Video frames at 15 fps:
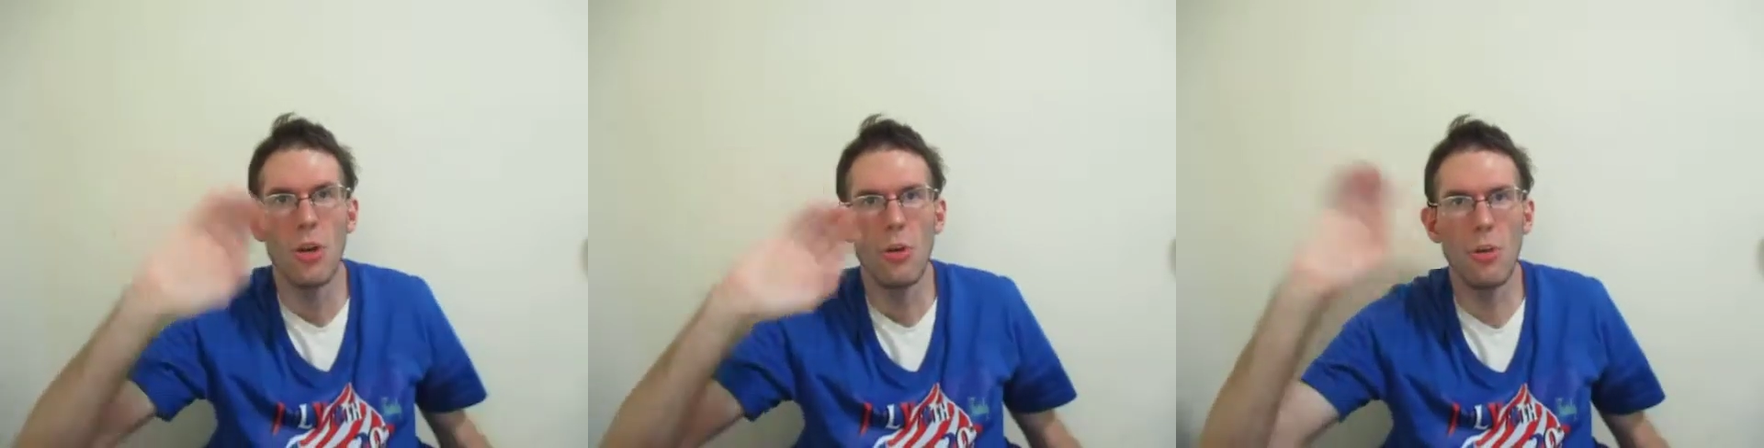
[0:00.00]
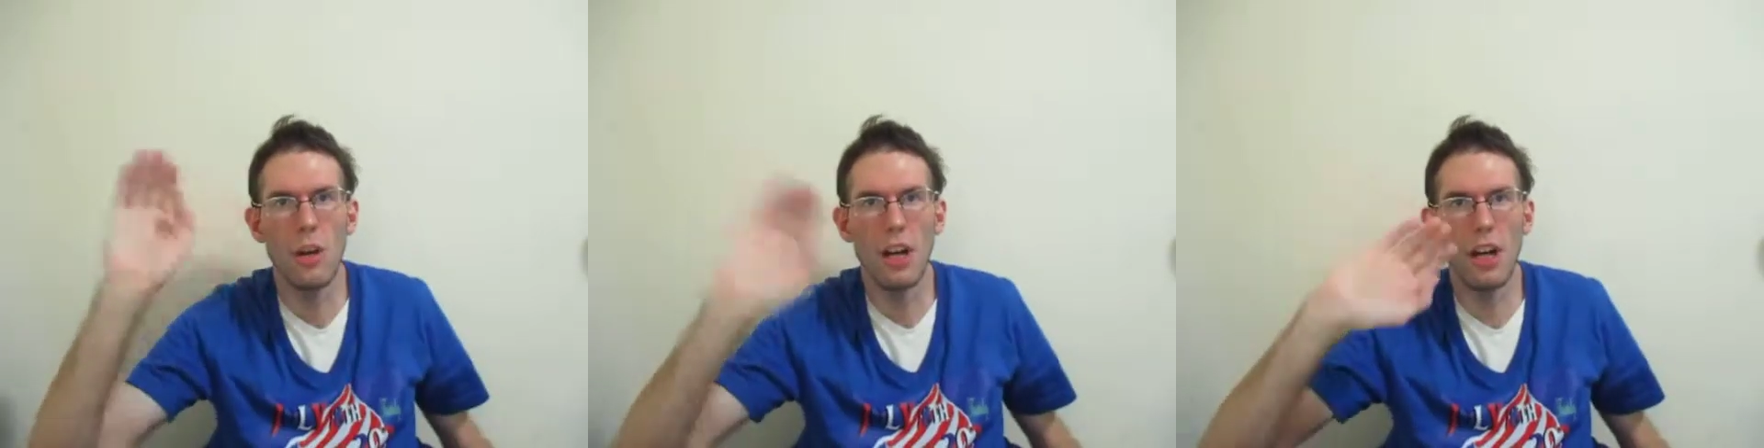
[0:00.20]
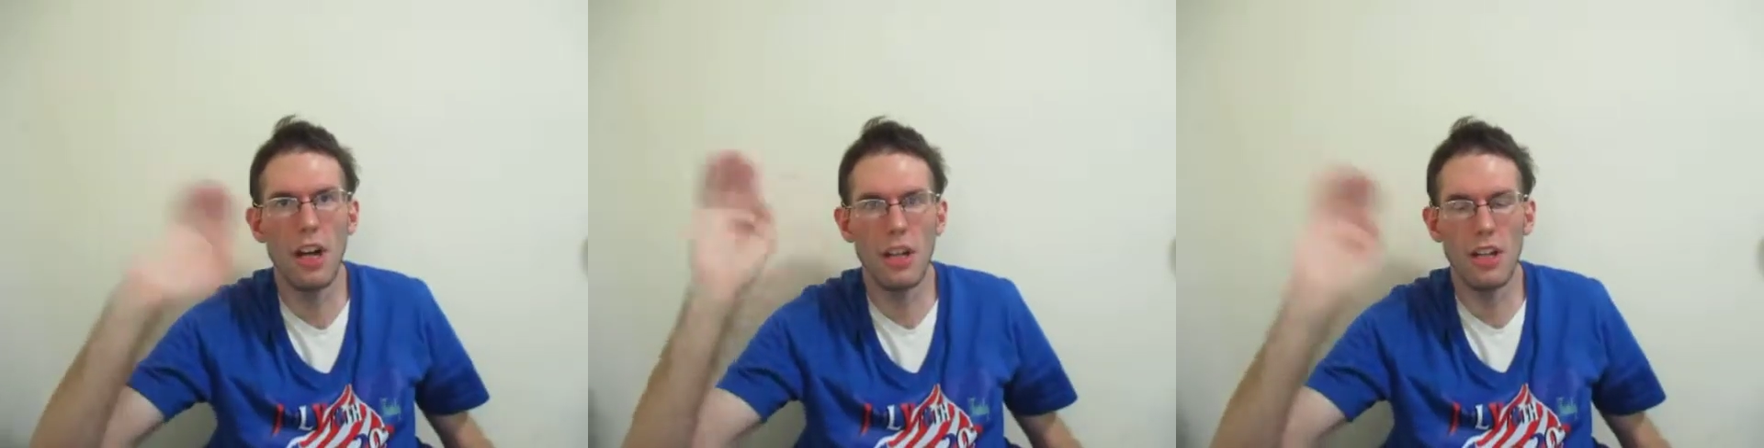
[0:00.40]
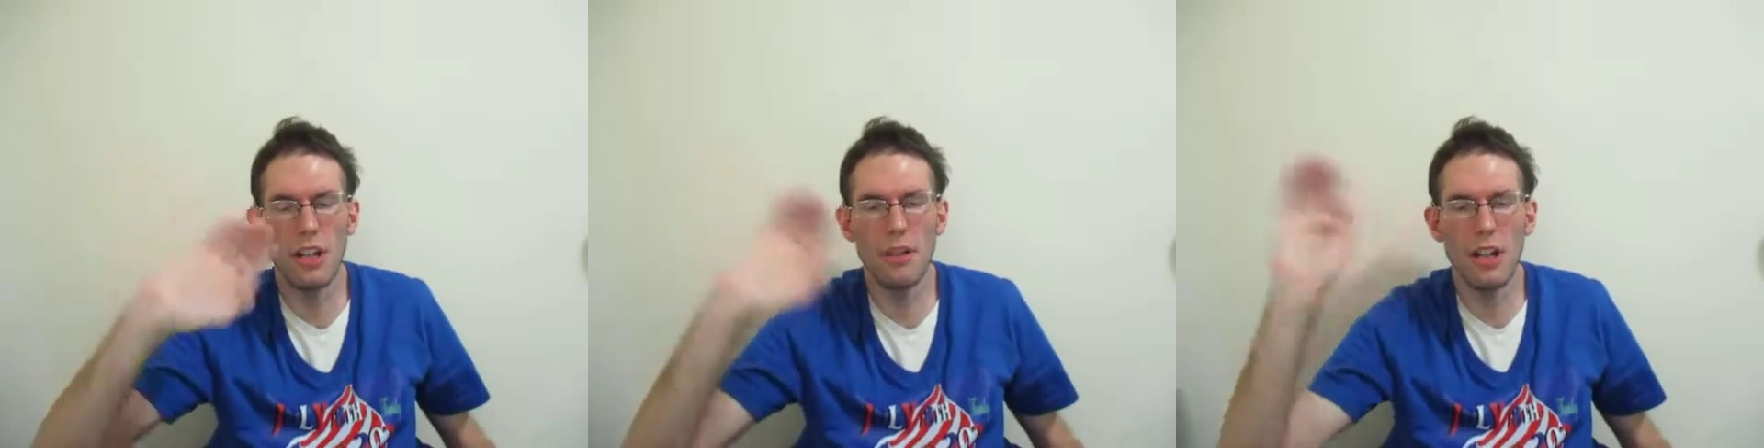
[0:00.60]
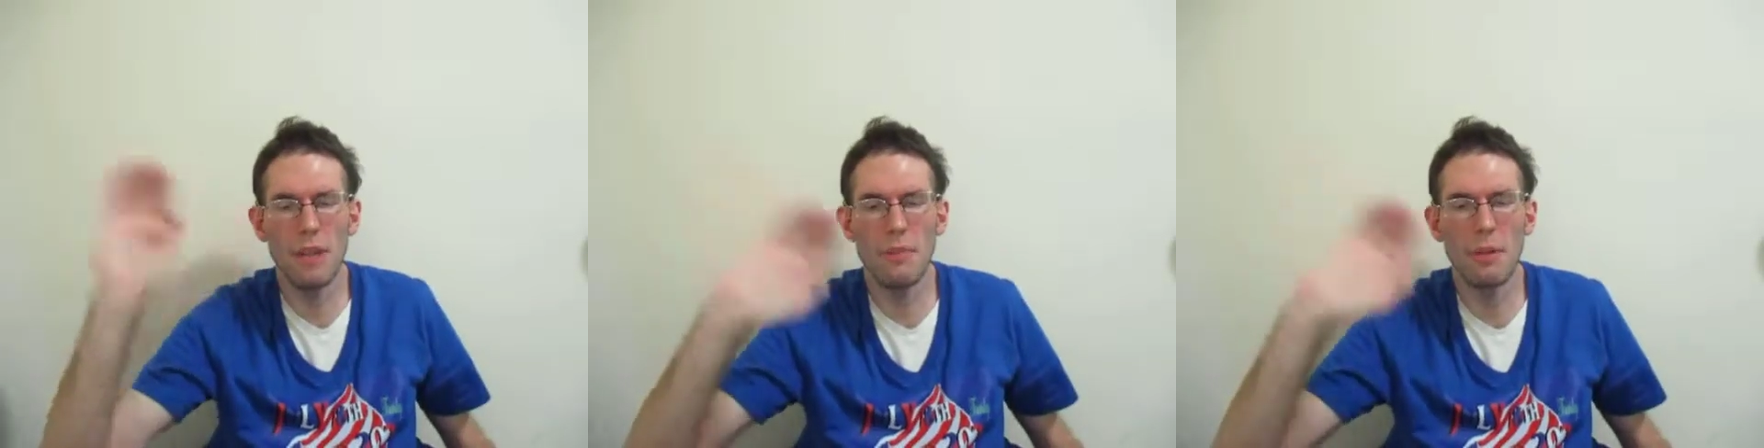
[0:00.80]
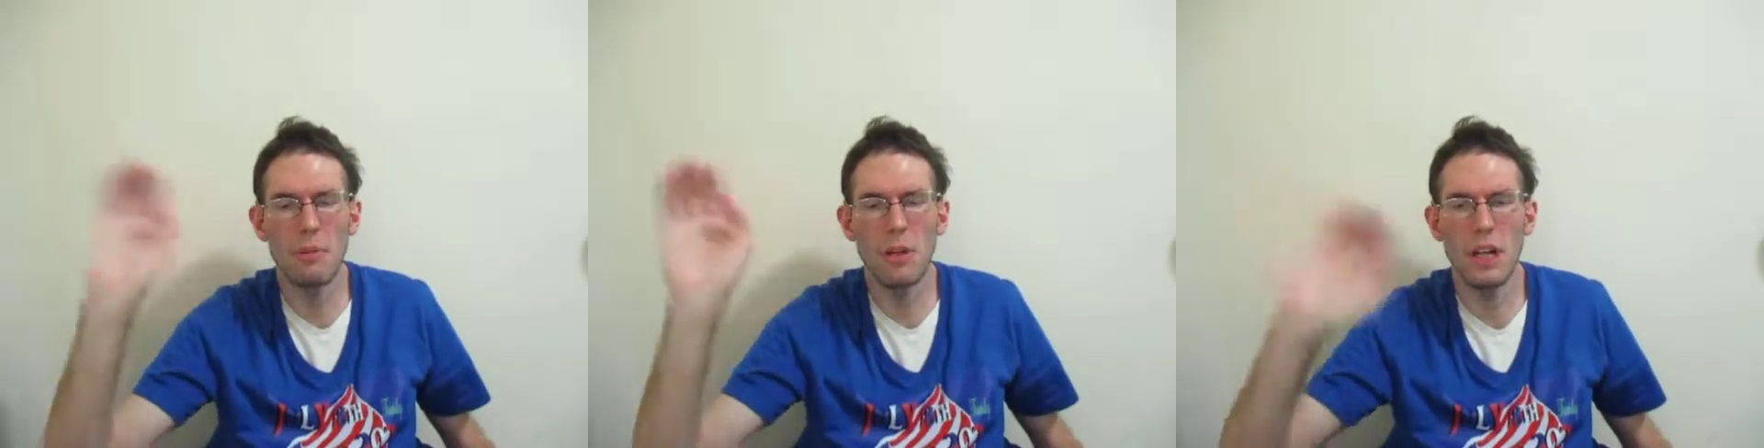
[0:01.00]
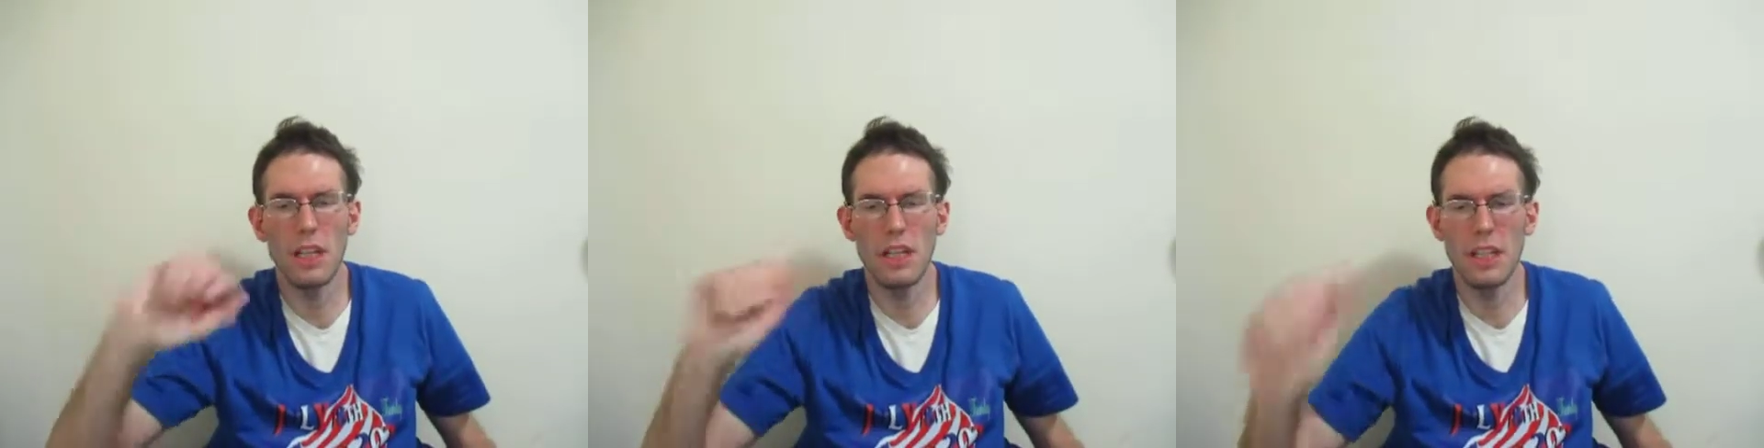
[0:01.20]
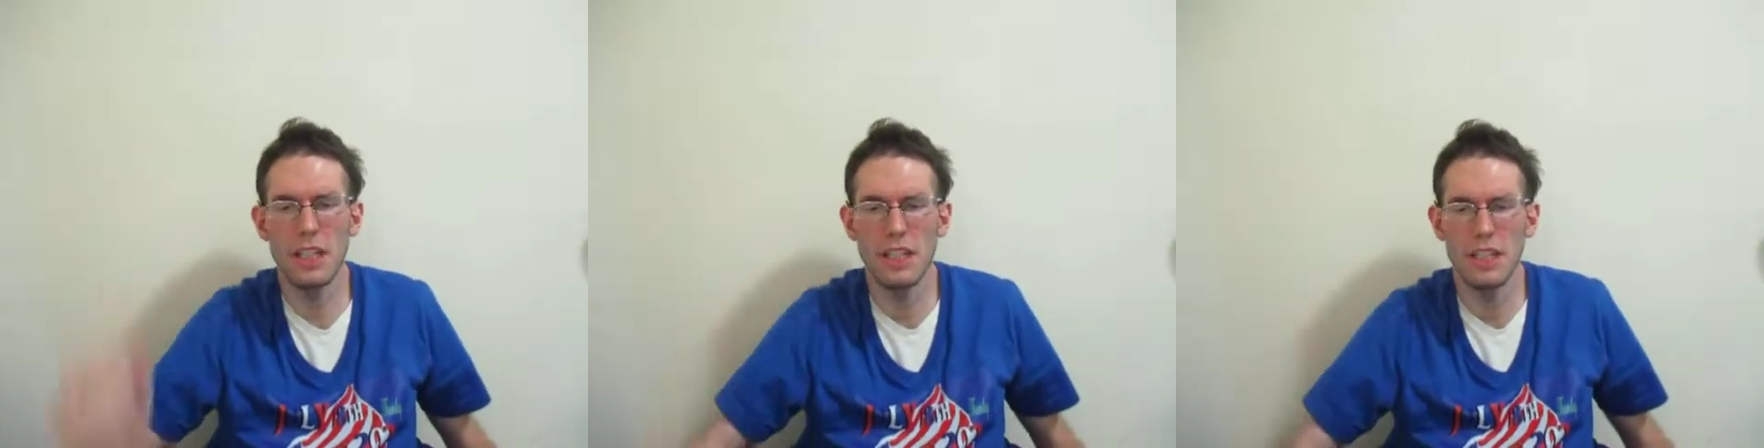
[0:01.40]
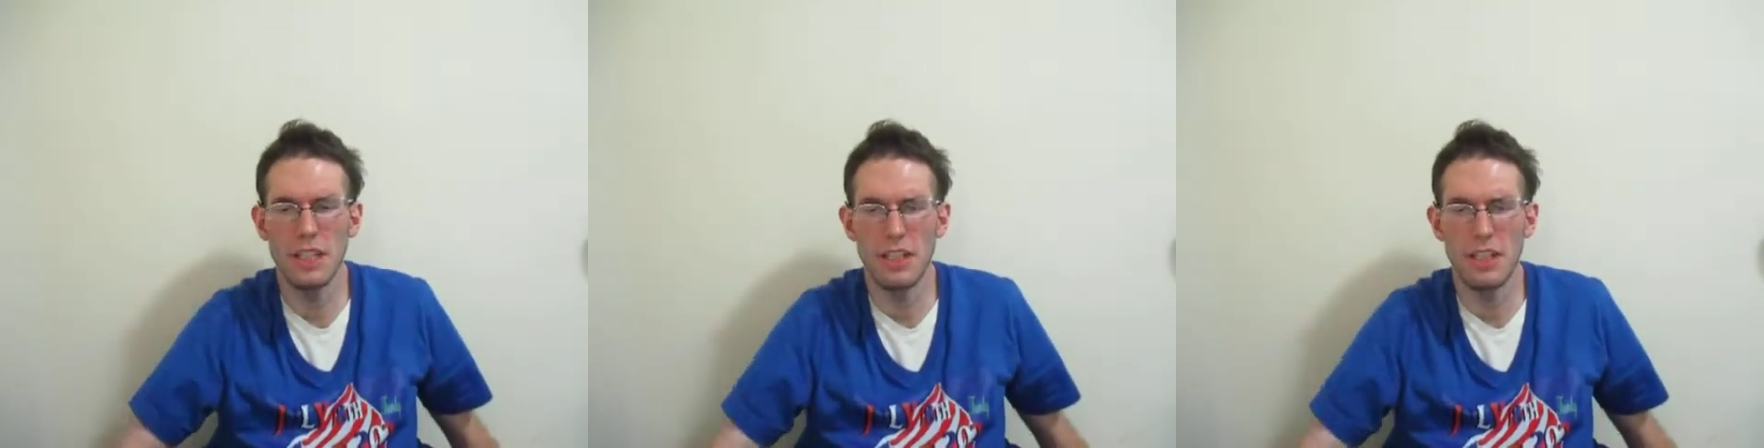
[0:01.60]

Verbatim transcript: Well, hello everyone.